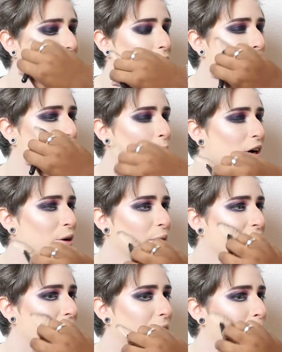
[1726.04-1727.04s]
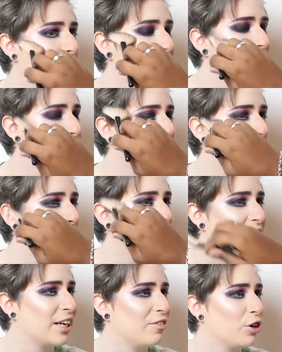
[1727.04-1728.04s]
Oh, while you're here, please remind
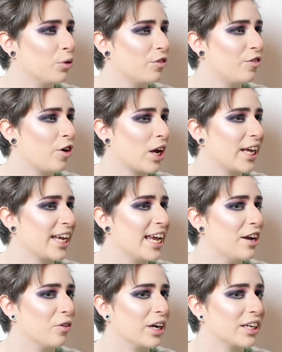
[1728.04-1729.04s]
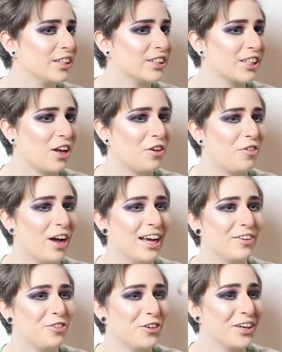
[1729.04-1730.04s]
me to give you your fucking earrings. Oh my um,
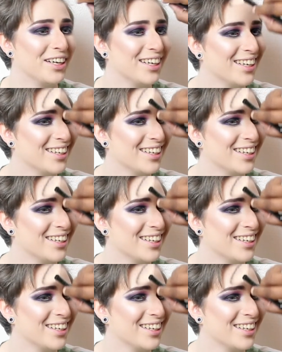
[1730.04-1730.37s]
gosh, yeah,